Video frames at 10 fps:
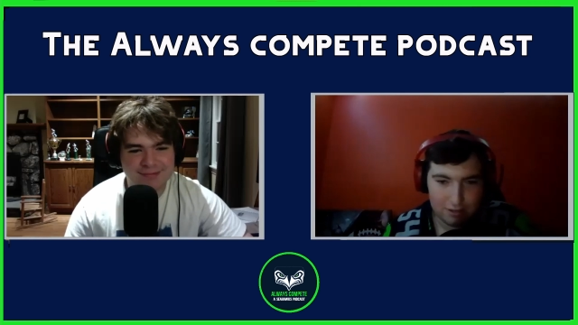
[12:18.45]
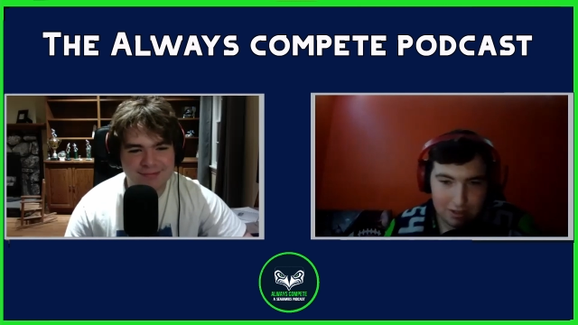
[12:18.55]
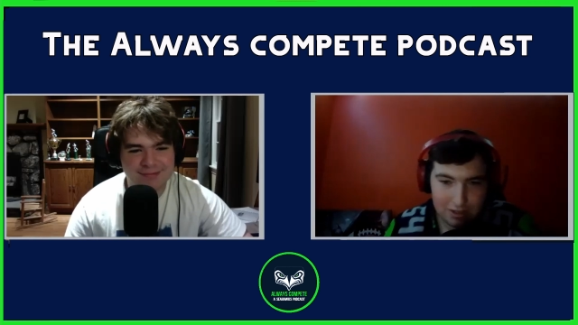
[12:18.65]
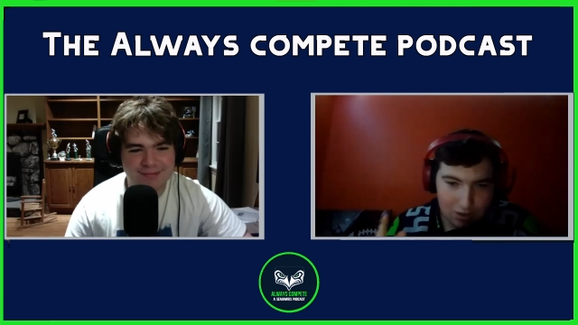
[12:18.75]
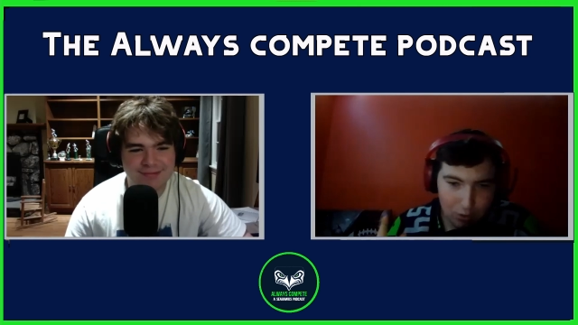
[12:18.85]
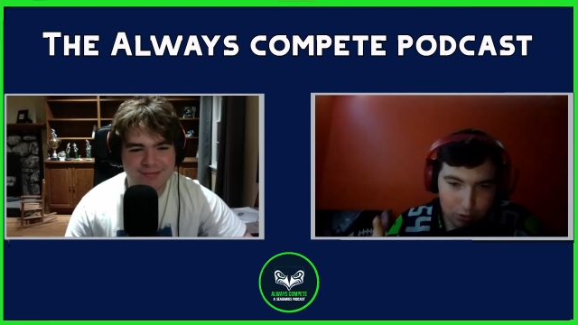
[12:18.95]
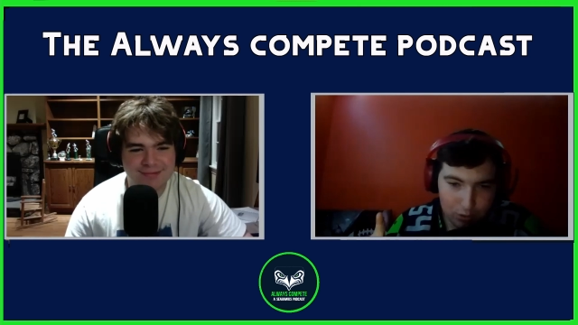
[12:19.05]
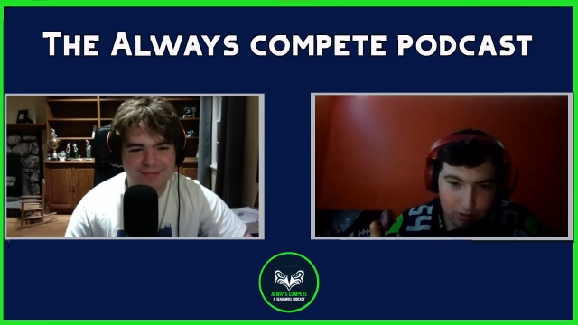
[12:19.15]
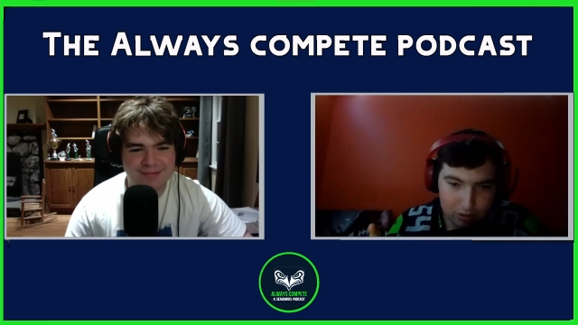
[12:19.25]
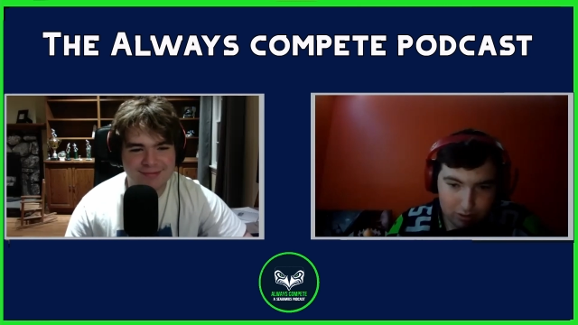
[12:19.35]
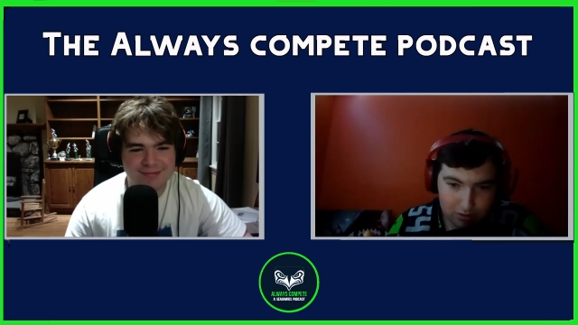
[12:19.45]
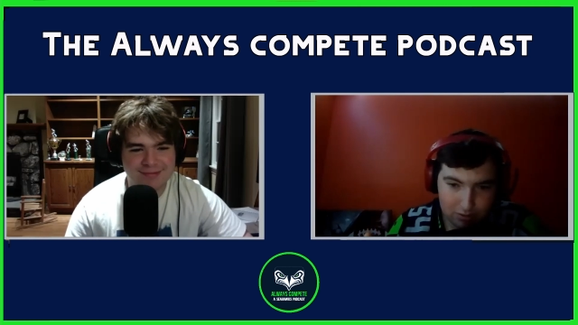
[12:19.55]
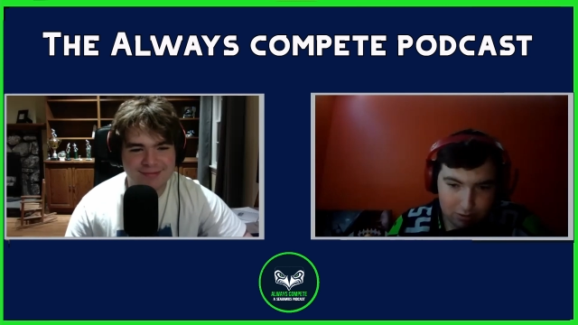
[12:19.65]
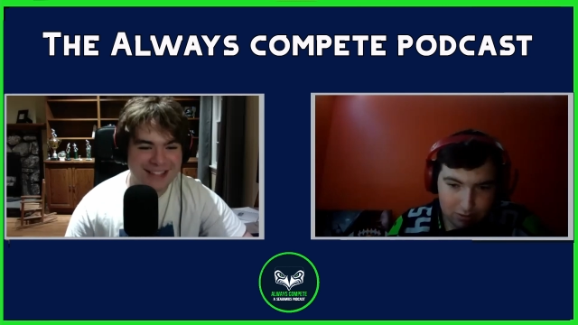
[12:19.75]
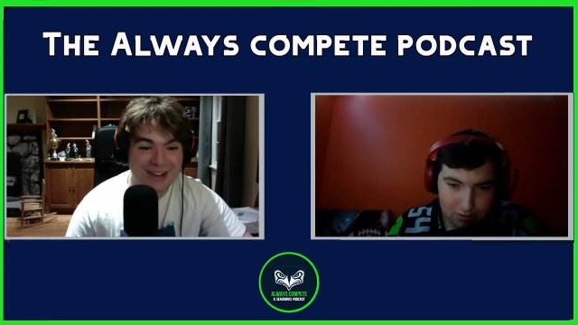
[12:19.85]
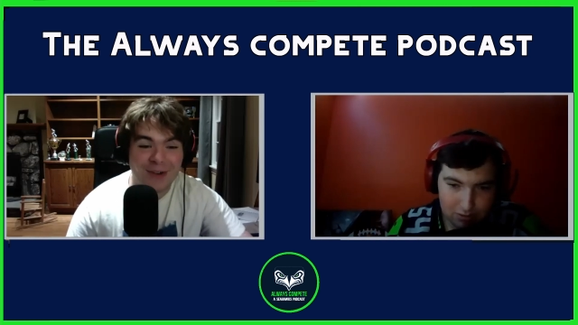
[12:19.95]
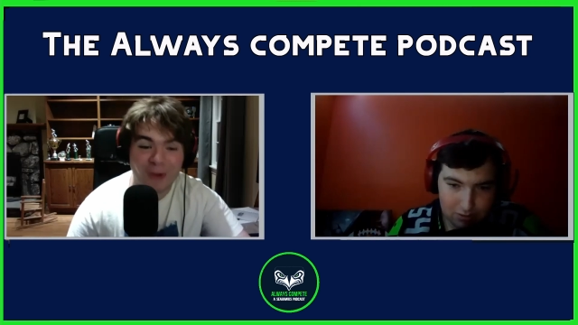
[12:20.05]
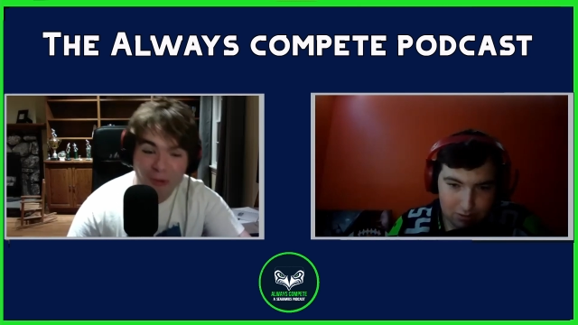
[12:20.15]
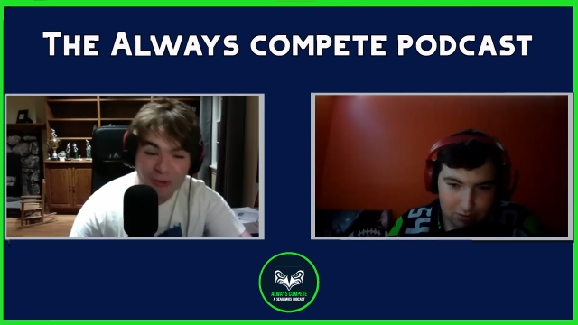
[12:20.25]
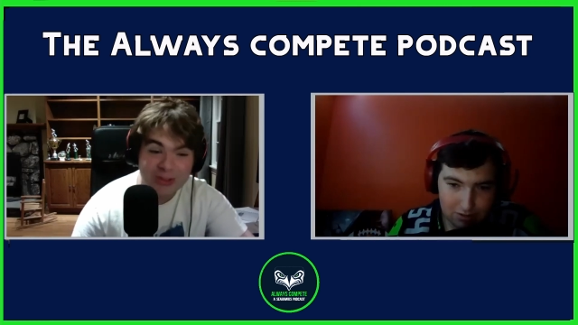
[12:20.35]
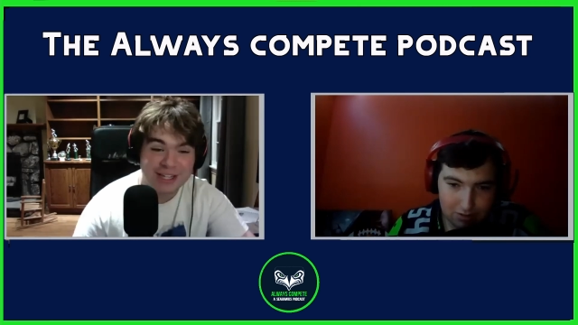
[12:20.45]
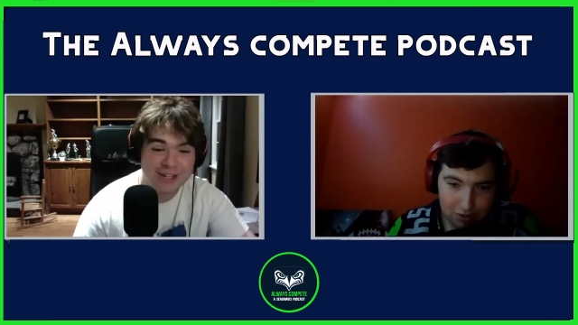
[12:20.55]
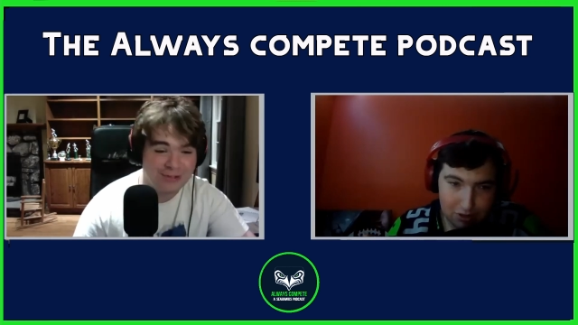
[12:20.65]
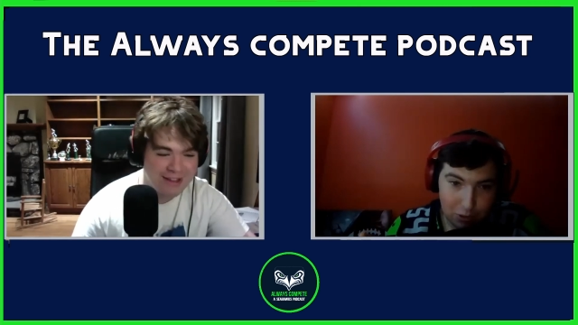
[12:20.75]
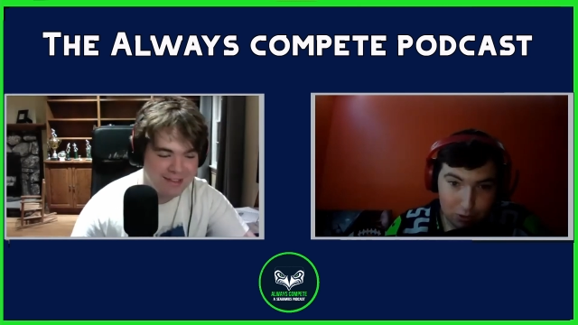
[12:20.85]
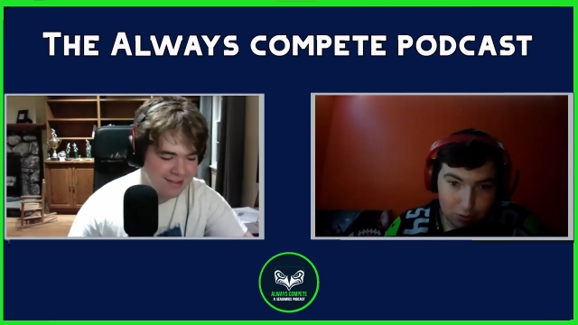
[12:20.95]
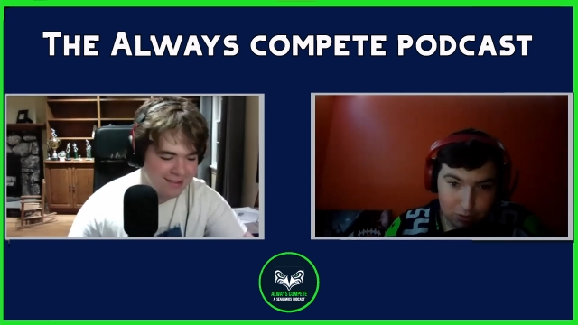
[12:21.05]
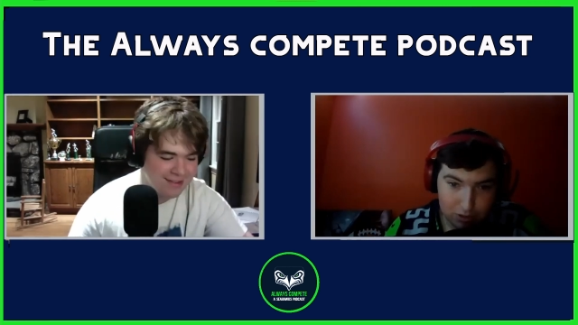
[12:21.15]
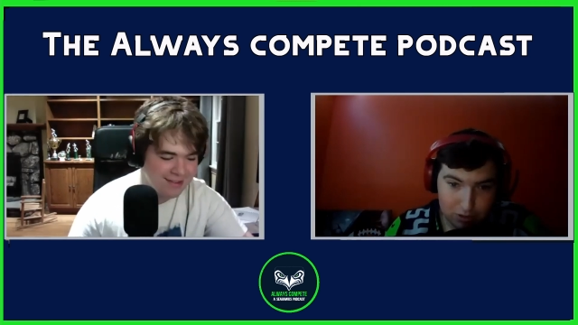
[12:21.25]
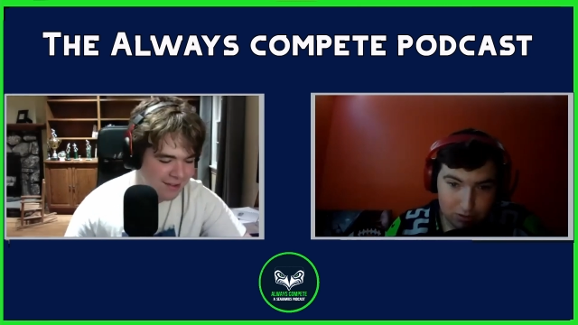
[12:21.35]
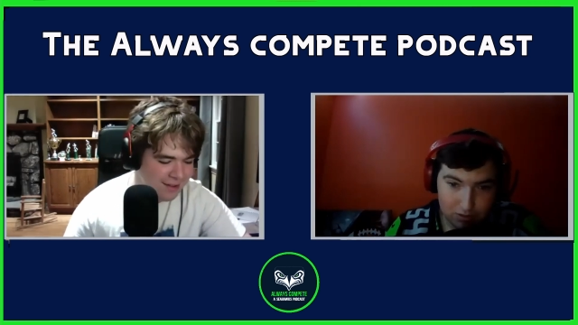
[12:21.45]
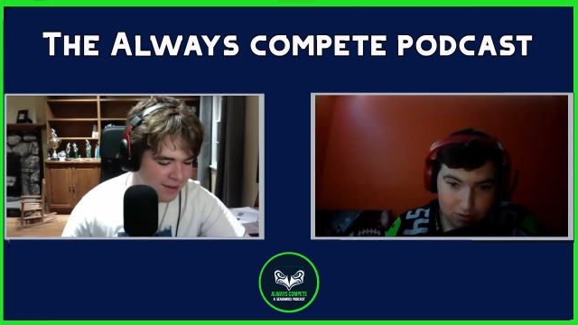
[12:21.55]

Speaker 1: That is the only reason. The only reason. The only reason.